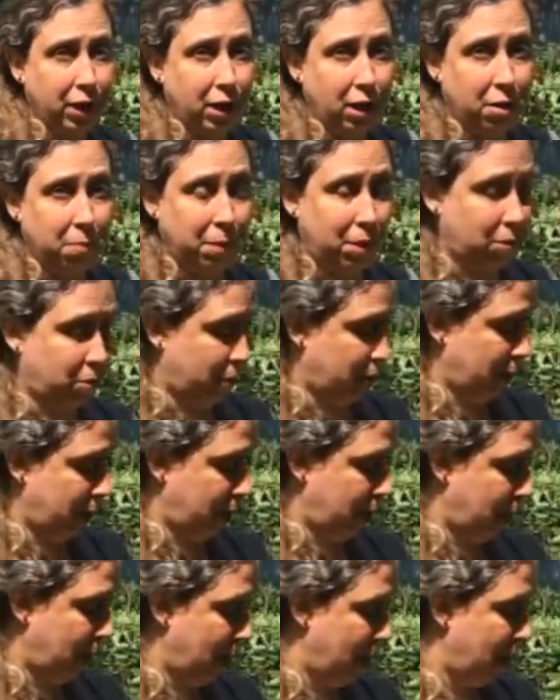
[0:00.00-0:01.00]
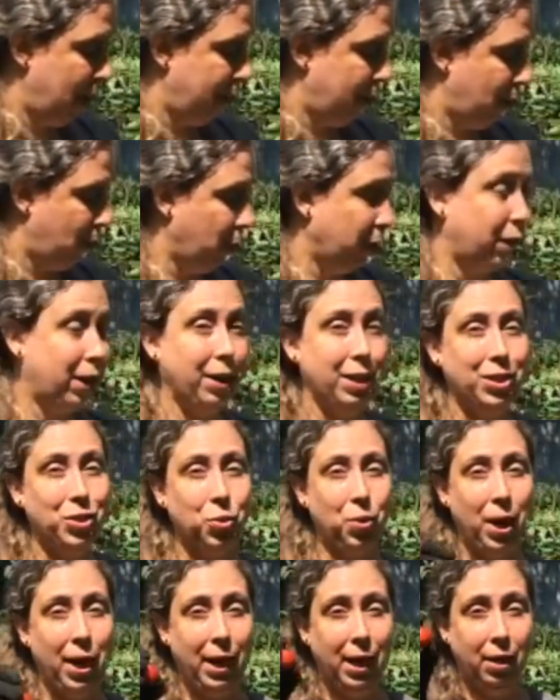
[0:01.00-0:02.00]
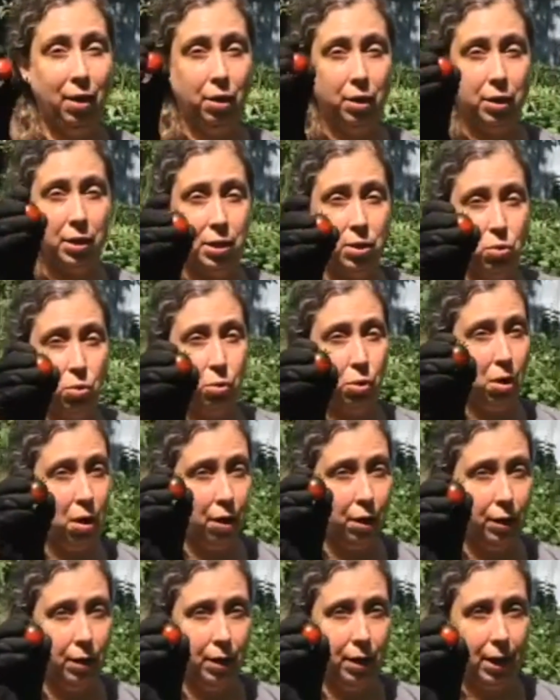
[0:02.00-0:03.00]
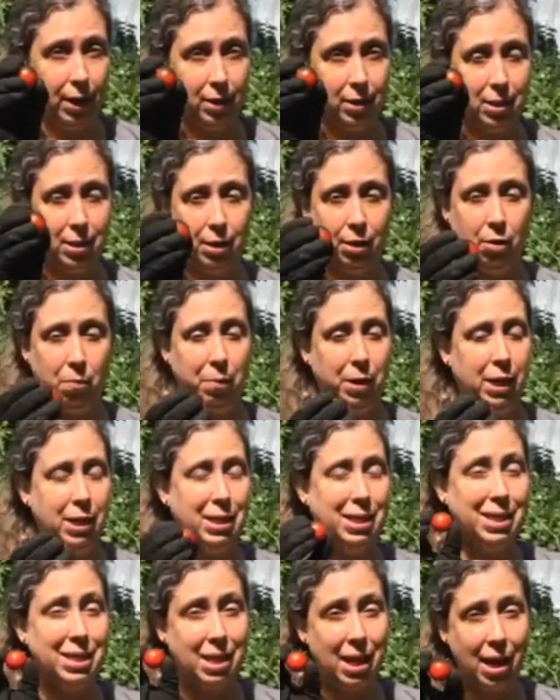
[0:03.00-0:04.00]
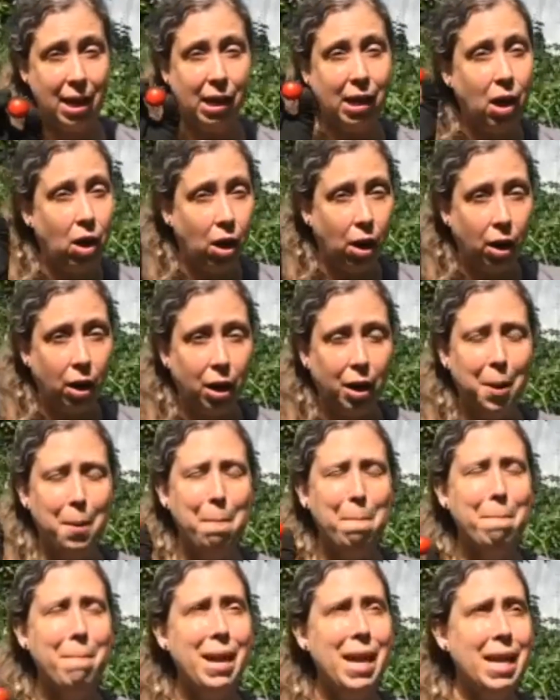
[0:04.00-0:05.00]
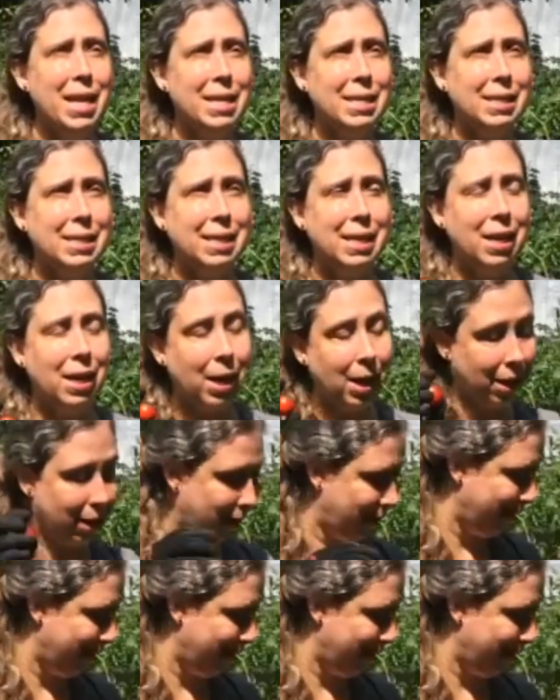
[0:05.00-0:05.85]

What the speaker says: going to be one that we're going to try in our school garden next year because they are amazing.